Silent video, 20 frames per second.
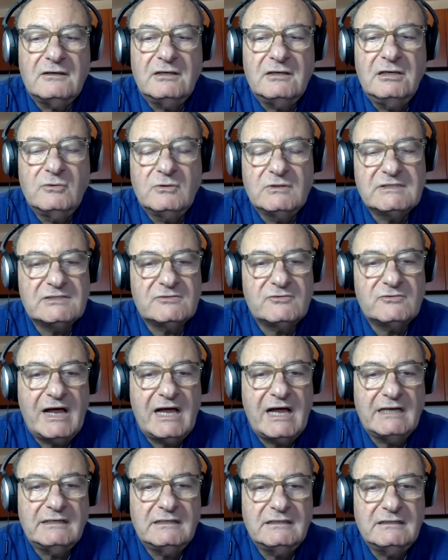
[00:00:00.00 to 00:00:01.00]
was
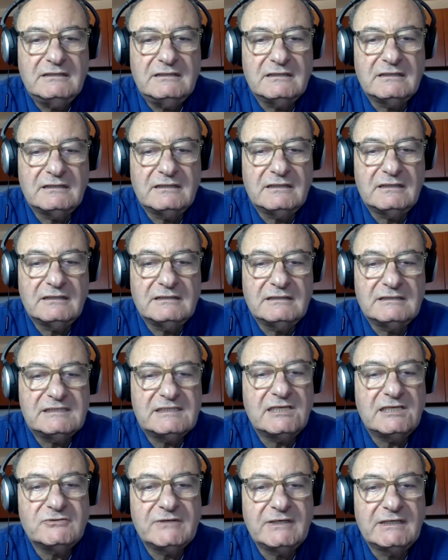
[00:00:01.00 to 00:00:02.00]
run
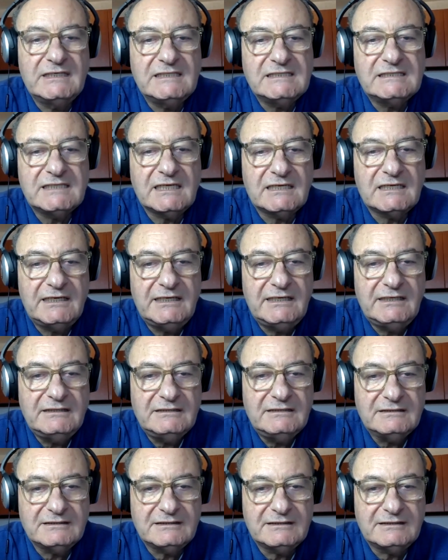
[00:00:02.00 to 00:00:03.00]
centralistically,
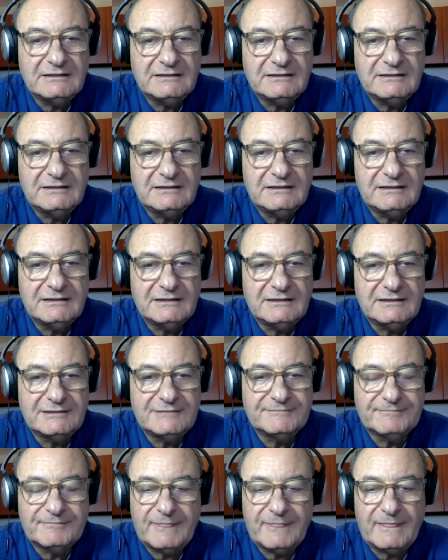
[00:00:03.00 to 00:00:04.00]
and
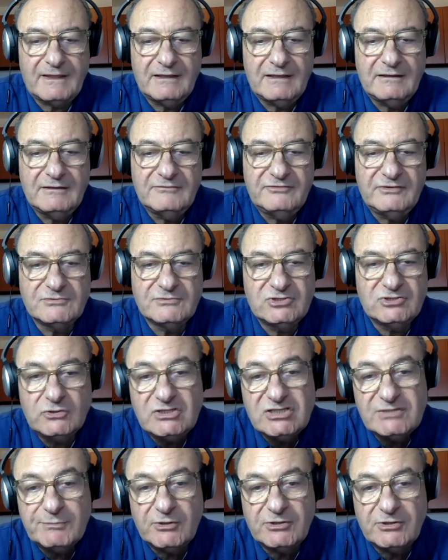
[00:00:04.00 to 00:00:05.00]
from
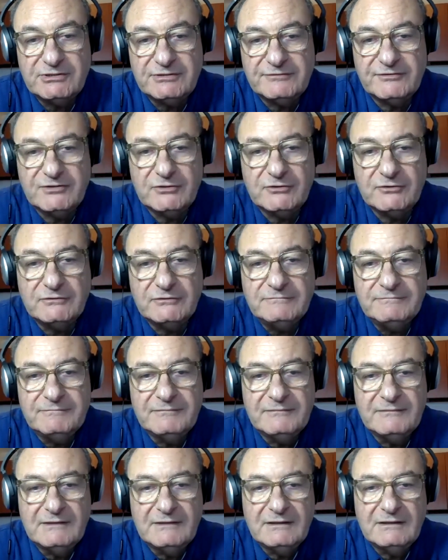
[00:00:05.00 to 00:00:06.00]
Jewish point of view,
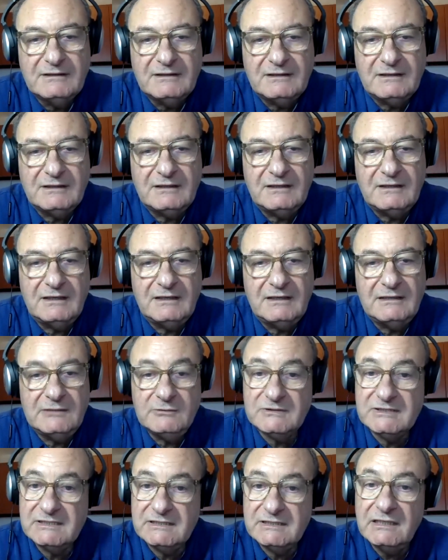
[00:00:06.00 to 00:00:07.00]
it
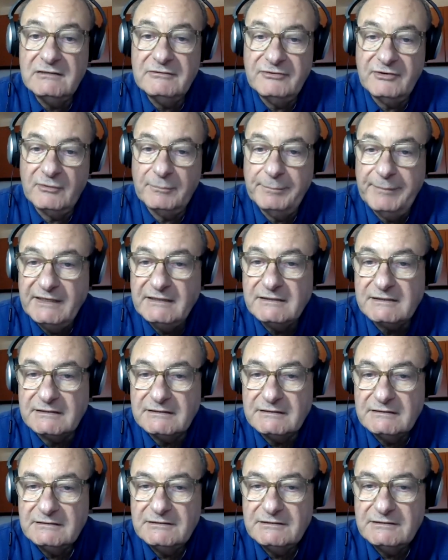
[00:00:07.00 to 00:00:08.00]
was still
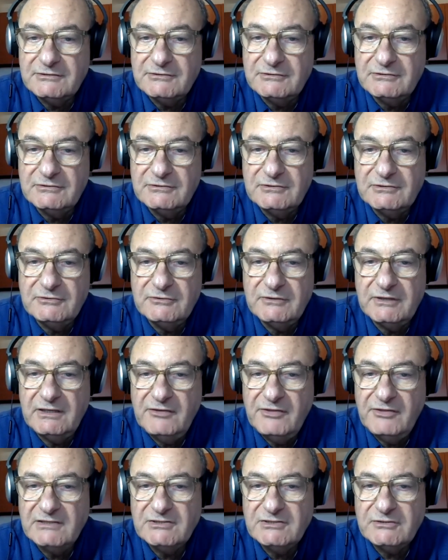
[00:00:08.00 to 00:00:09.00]
forbidden to do
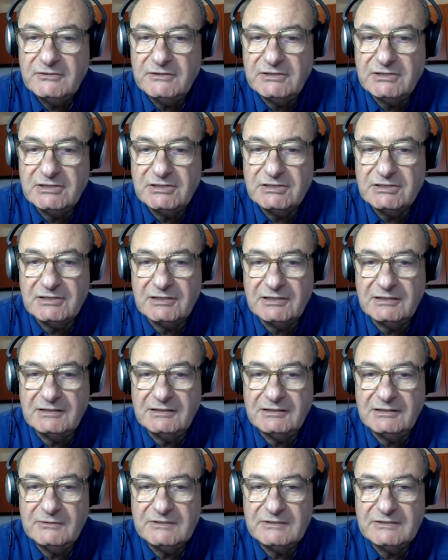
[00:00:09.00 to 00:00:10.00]
anything Jewish.
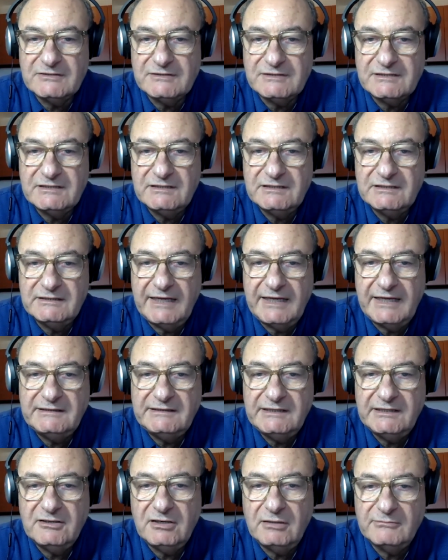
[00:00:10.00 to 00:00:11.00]
It was considered
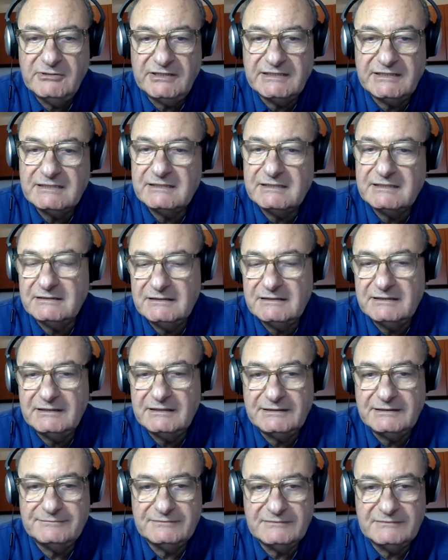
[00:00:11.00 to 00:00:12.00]
anti-communist and
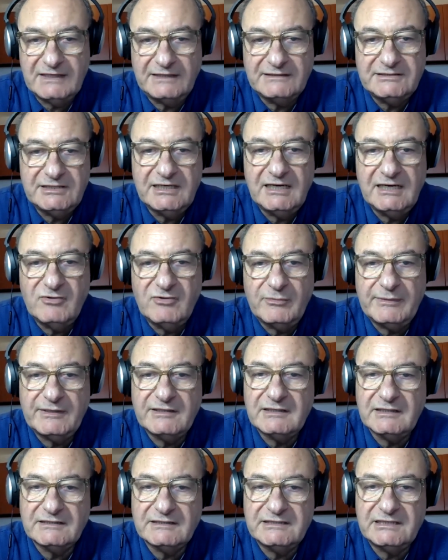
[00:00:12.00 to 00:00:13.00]

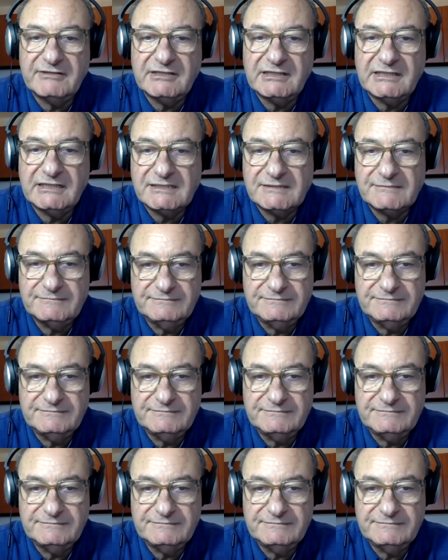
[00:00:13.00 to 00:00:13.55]
anti-government activities.